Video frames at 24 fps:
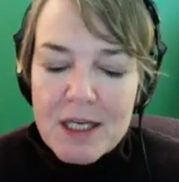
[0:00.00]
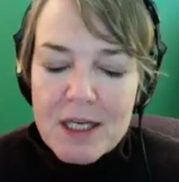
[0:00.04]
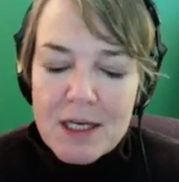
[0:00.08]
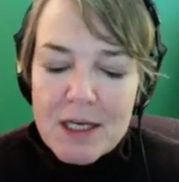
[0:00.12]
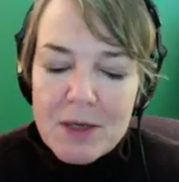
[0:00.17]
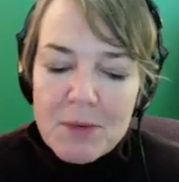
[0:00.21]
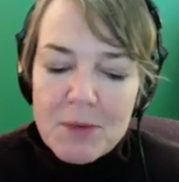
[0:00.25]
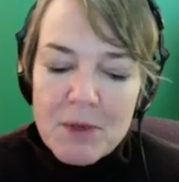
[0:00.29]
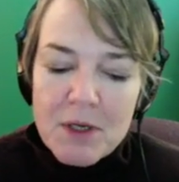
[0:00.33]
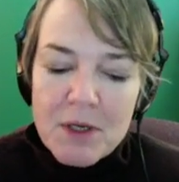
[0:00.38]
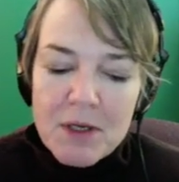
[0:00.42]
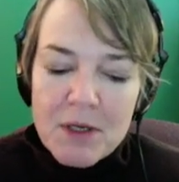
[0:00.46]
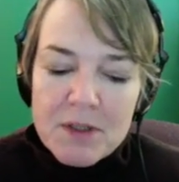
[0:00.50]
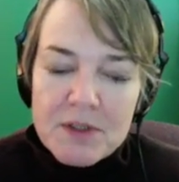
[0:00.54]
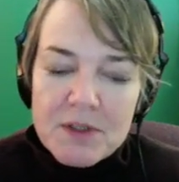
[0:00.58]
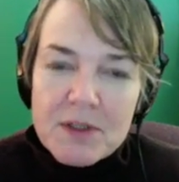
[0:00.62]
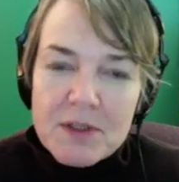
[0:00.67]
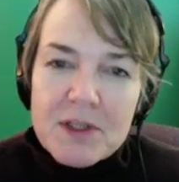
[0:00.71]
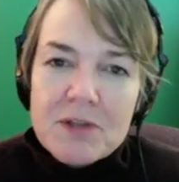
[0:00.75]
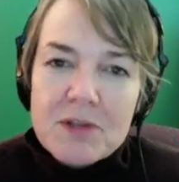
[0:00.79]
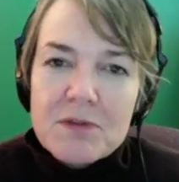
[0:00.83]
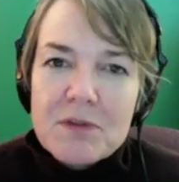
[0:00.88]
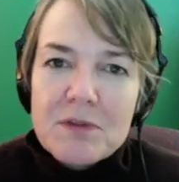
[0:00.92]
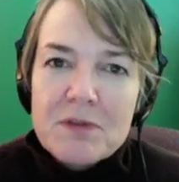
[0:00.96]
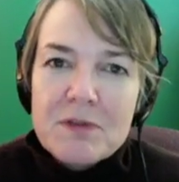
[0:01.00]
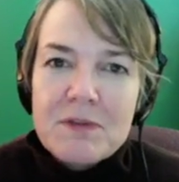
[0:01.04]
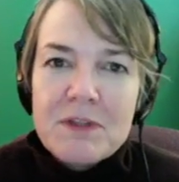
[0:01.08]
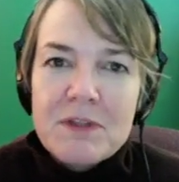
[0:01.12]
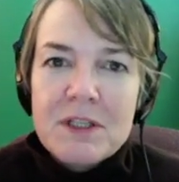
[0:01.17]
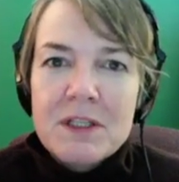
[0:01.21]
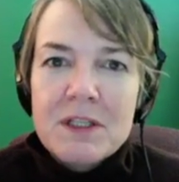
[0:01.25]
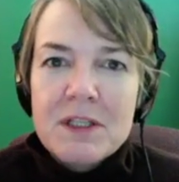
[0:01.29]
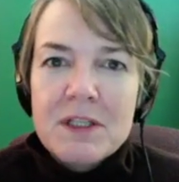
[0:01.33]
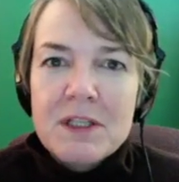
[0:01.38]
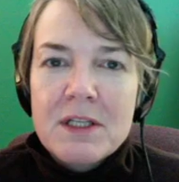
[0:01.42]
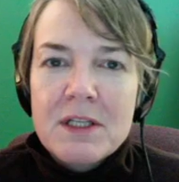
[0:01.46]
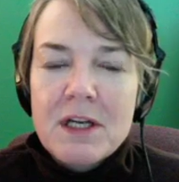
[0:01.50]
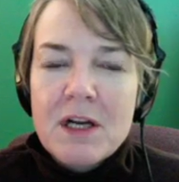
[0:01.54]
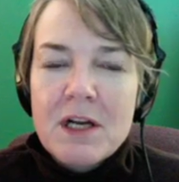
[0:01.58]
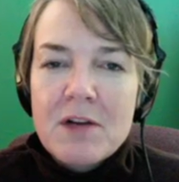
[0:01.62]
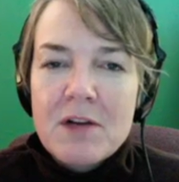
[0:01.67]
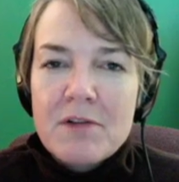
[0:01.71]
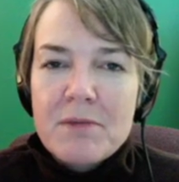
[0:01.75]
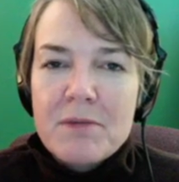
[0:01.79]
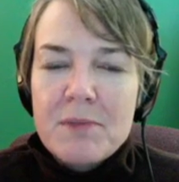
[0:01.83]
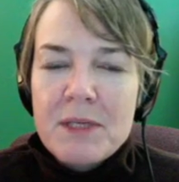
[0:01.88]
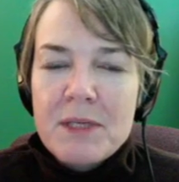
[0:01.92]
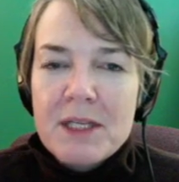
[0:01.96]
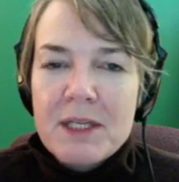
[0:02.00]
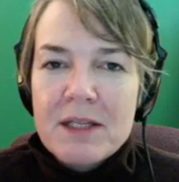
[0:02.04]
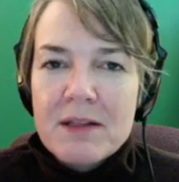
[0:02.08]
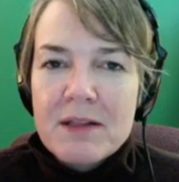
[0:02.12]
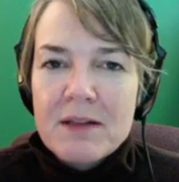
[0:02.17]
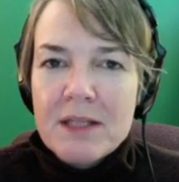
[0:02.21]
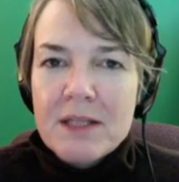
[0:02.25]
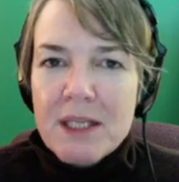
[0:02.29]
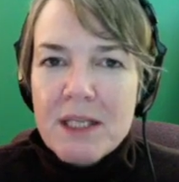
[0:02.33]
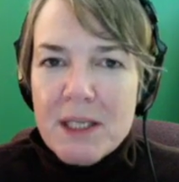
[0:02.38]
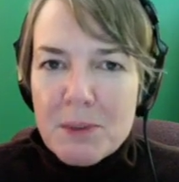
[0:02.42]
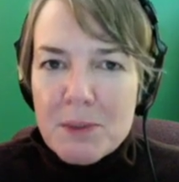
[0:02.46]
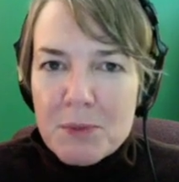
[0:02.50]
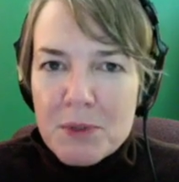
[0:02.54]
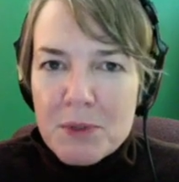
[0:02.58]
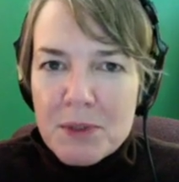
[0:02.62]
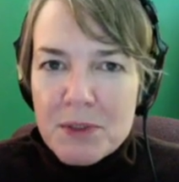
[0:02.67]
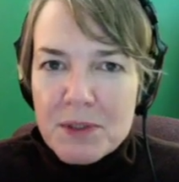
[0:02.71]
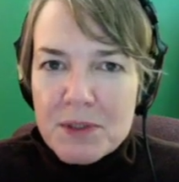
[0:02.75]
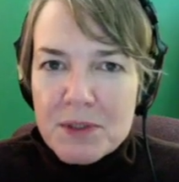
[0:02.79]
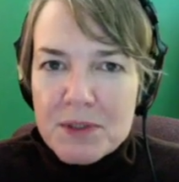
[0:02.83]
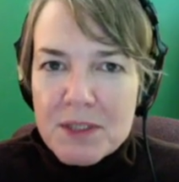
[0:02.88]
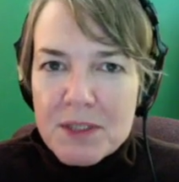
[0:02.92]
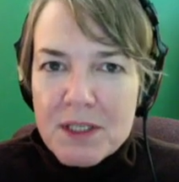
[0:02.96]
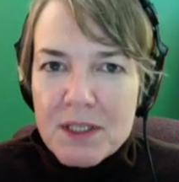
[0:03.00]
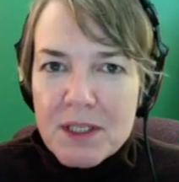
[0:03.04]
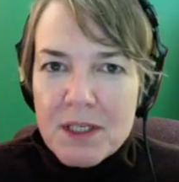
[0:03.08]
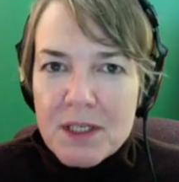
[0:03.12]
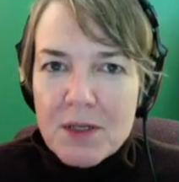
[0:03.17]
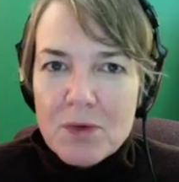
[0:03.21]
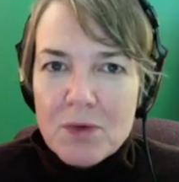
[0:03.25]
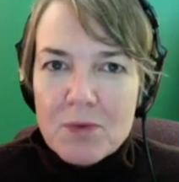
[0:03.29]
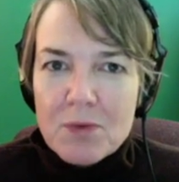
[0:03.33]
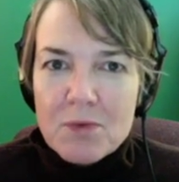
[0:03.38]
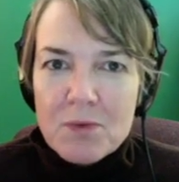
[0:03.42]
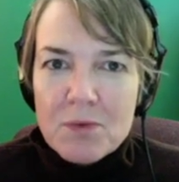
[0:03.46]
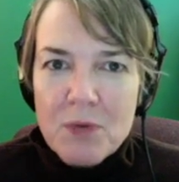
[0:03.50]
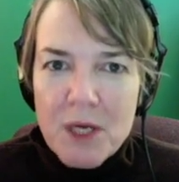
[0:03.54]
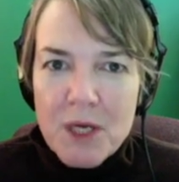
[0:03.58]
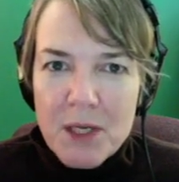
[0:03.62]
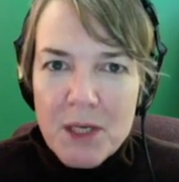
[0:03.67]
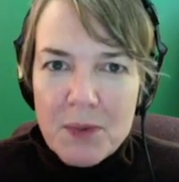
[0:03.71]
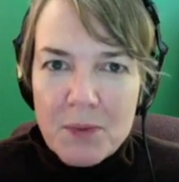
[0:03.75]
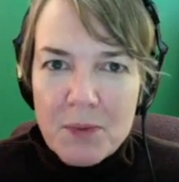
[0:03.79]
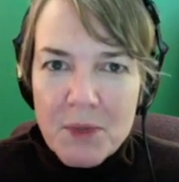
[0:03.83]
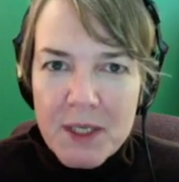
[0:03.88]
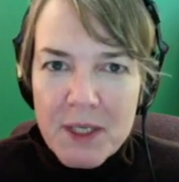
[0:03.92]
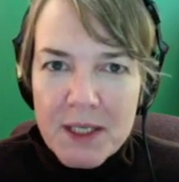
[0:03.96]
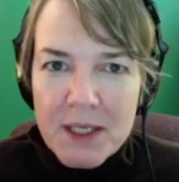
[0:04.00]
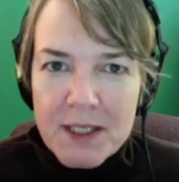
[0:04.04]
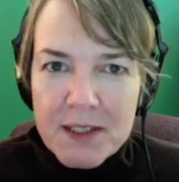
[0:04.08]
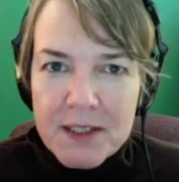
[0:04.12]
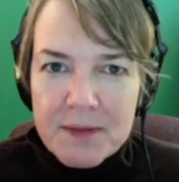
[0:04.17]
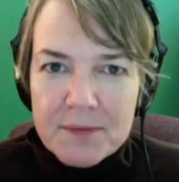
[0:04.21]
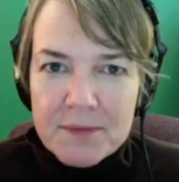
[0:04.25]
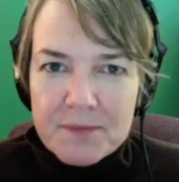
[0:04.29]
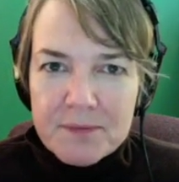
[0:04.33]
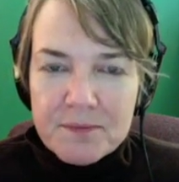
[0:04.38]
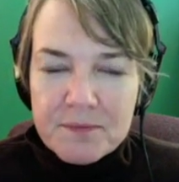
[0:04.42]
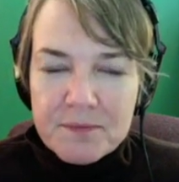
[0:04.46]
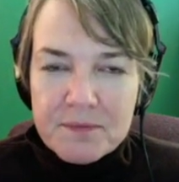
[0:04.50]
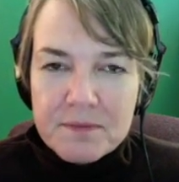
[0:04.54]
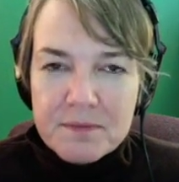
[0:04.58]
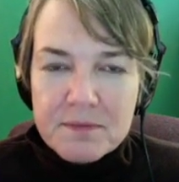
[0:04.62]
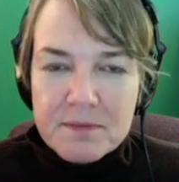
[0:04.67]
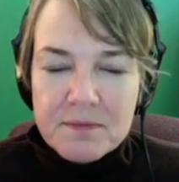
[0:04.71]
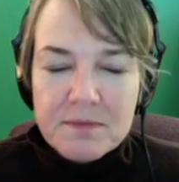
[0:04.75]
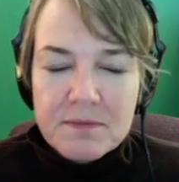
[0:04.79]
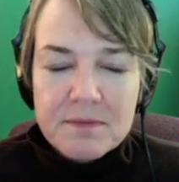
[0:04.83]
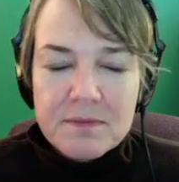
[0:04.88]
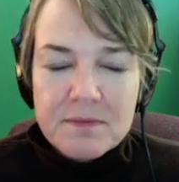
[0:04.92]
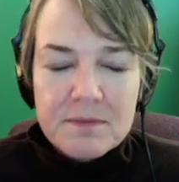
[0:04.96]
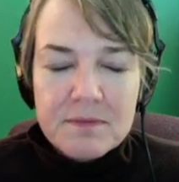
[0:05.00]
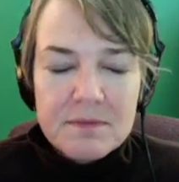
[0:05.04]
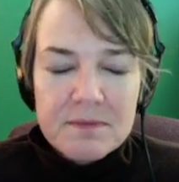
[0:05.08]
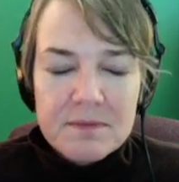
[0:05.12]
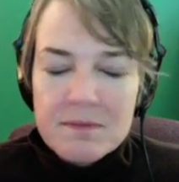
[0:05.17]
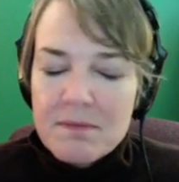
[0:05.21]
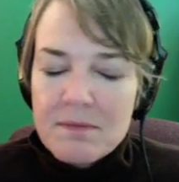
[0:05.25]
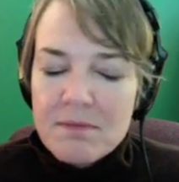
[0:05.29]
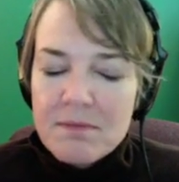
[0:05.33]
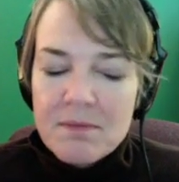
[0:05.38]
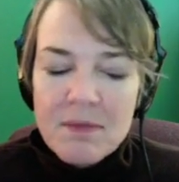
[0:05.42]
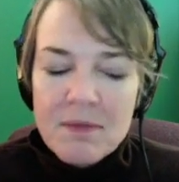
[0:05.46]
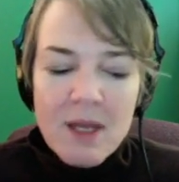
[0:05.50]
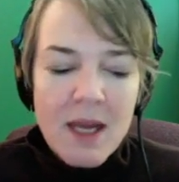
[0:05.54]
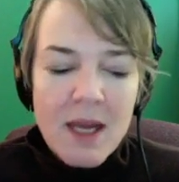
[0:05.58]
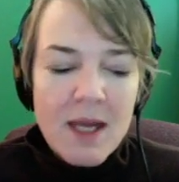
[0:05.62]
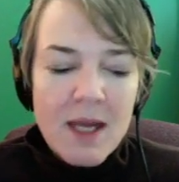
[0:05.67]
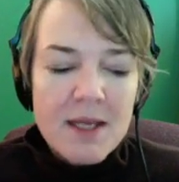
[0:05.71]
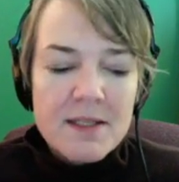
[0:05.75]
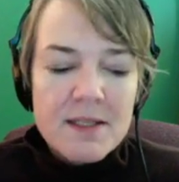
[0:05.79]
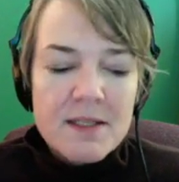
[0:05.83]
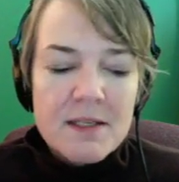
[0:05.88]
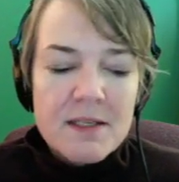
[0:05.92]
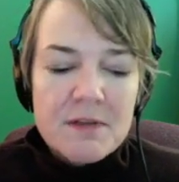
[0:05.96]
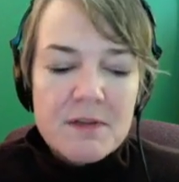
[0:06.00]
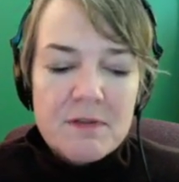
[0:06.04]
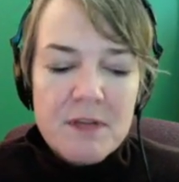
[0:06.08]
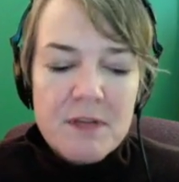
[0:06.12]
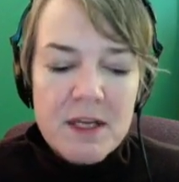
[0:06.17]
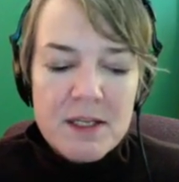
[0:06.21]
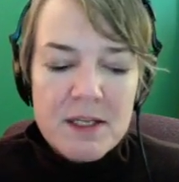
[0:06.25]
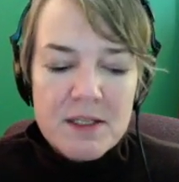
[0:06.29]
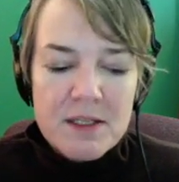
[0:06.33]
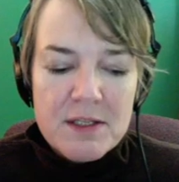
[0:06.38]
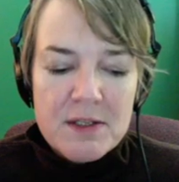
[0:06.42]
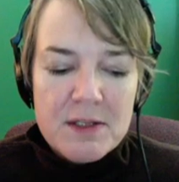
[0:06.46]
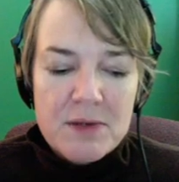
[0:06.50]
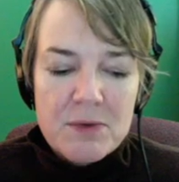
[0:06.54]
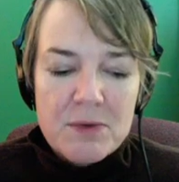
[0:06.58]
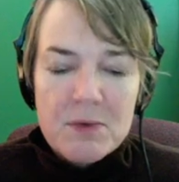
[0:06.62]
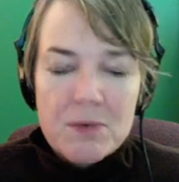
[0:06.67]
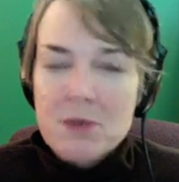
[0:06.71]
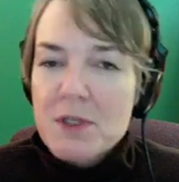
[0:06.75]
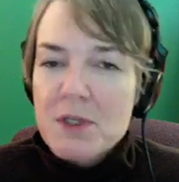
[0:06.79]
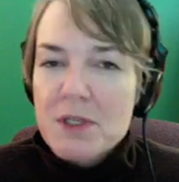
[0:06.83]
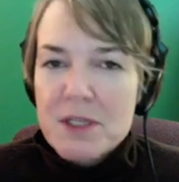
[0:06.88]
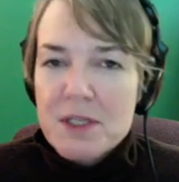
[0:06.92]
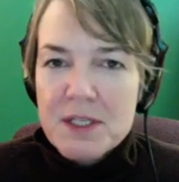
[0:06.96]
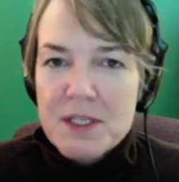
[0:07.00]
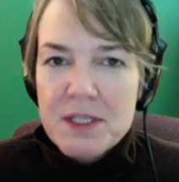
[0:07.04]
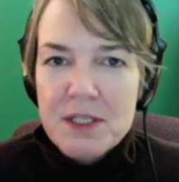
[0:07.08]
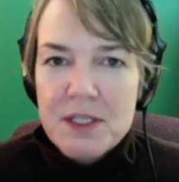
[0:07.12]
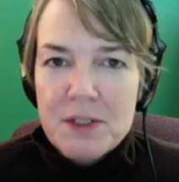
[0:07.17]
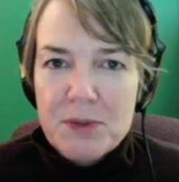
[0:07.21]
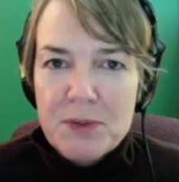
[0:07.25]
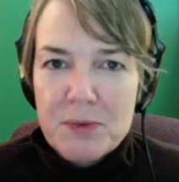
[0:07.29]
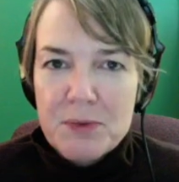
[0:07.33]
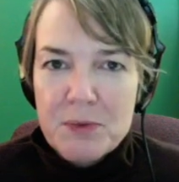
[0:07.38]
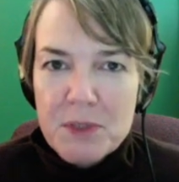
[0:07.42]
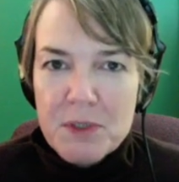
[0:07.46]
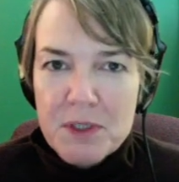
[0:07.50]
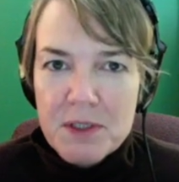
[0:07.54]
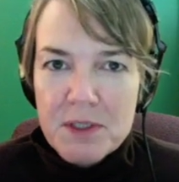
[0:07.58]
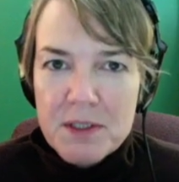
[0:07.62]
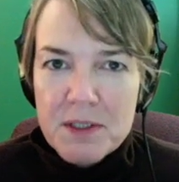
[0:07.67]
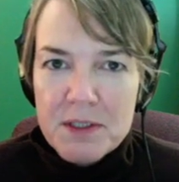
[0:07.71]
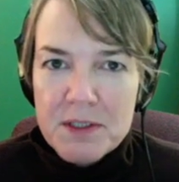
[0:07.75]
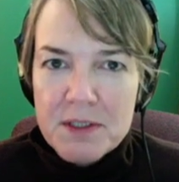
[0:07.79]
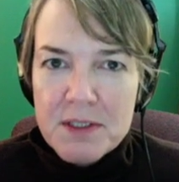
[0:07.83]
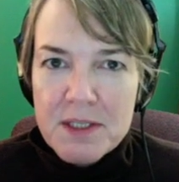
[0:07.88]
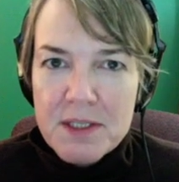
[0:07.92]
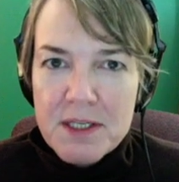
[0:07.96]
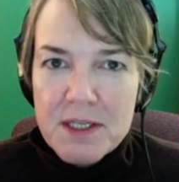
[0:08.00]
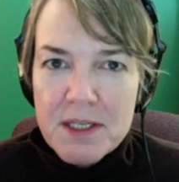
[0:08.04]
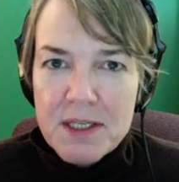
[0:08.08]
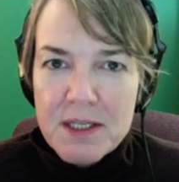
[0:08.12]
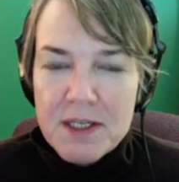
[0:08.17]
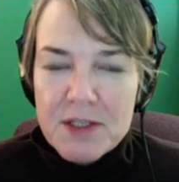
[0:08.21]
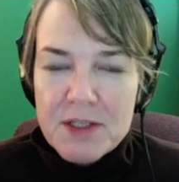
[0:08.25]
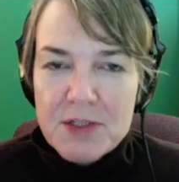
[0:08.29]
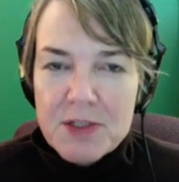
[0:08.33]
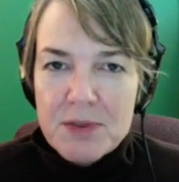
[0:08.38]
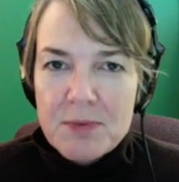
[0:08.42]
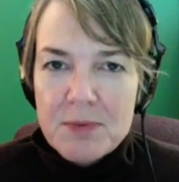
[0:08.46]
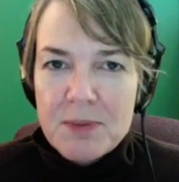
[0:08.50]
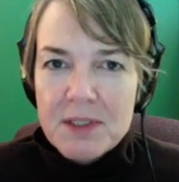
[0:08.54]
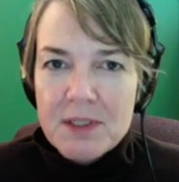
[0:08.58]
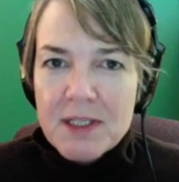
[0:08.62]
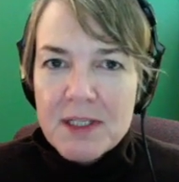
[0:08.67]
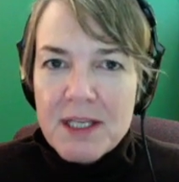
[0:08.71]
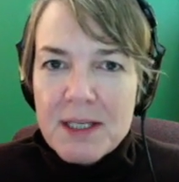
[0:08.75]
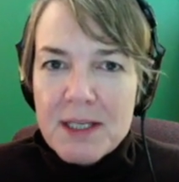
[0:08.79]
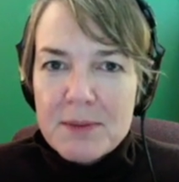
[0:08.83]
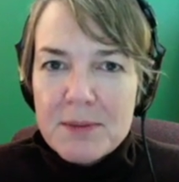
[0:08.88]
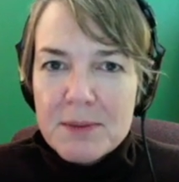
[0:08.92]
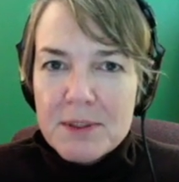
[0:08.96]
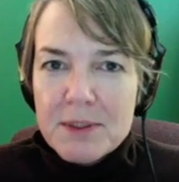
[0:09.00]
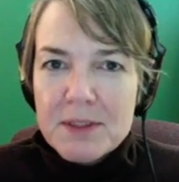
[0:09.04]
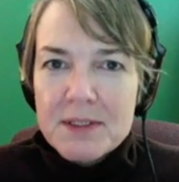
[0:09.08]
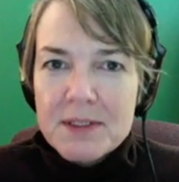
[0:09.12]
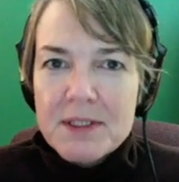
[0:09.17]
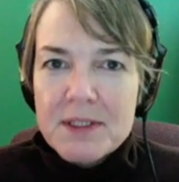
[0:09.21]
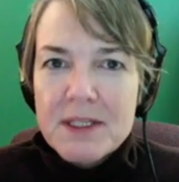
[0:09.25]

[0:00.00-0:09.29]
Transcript: we also have a fear of being labeled right wing, as if that is the worst thing in the world to be labeled.